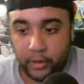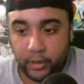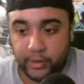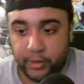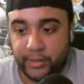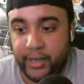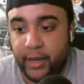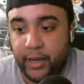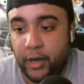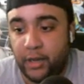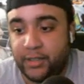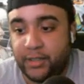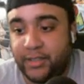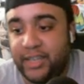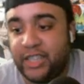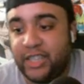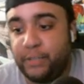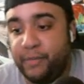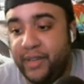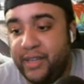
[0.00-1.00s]
Ziggler
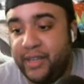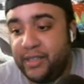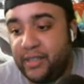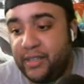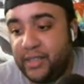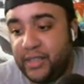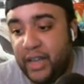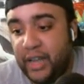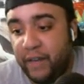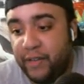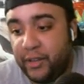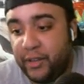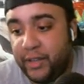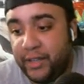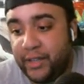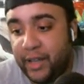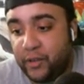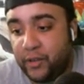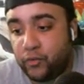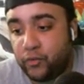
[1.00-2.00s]
says Miz is
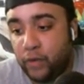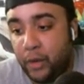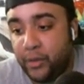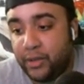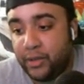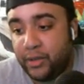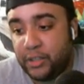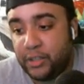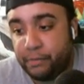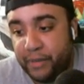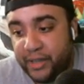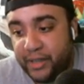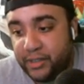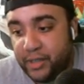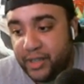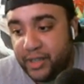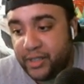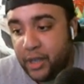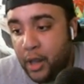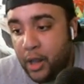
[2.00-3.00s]
everything that's wrong with his
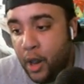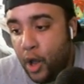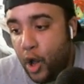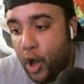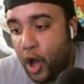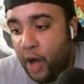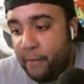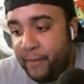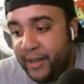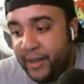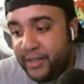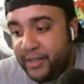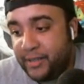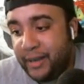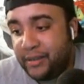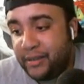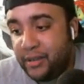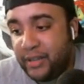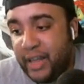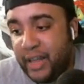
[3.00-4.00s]
business. All Miz
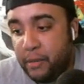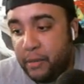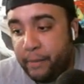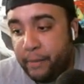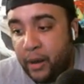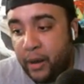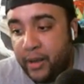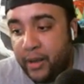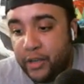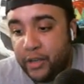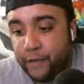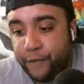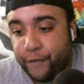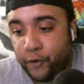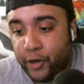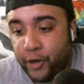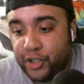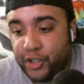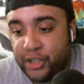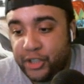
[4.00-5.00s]
gives a damn about is
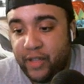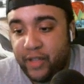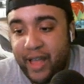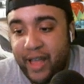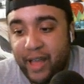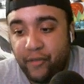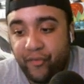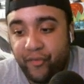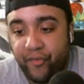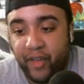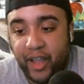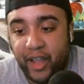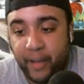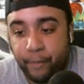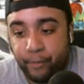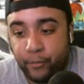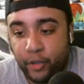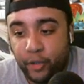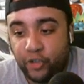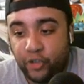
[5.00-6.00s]
fortune and fame,
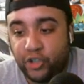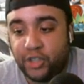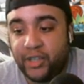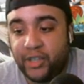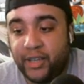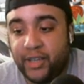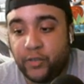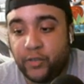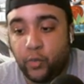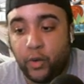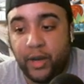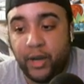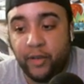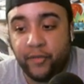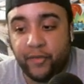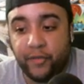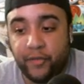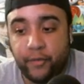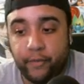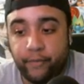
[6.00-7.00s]
just like his
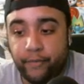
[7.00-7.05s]
wife.